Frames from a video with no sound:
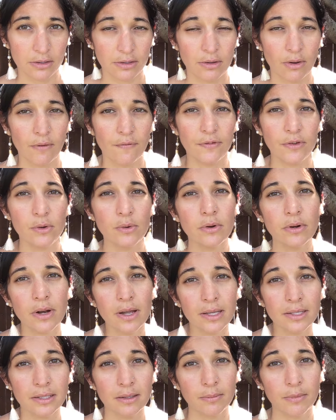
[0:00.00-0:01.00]
So if you are
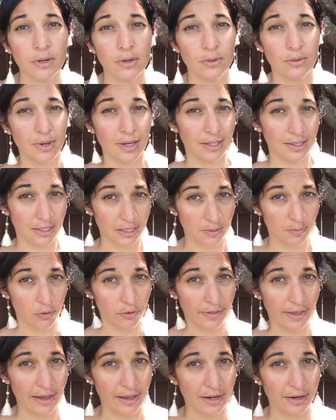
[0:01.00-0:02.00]
not someone who has
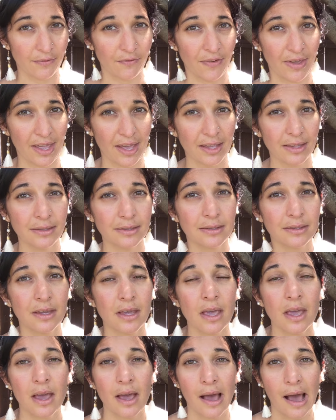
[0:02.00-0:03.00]
explored that in advance,
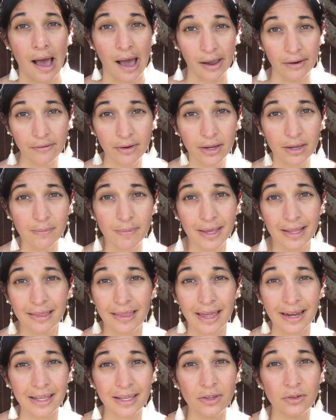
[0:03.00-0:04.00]
I recommend
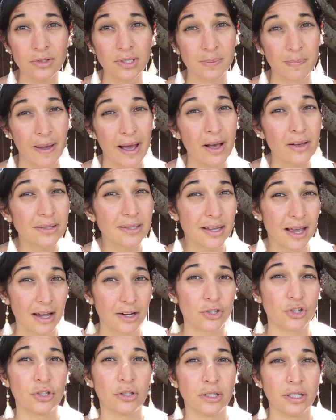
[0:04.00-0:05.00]
letting your spouse
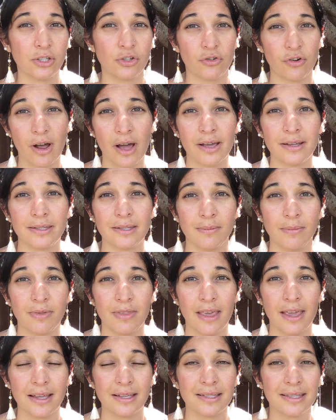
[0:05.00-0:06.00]
actually try some
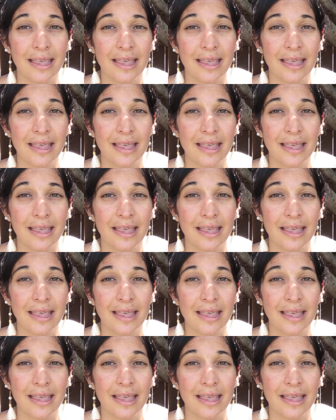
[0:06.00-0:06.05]
things.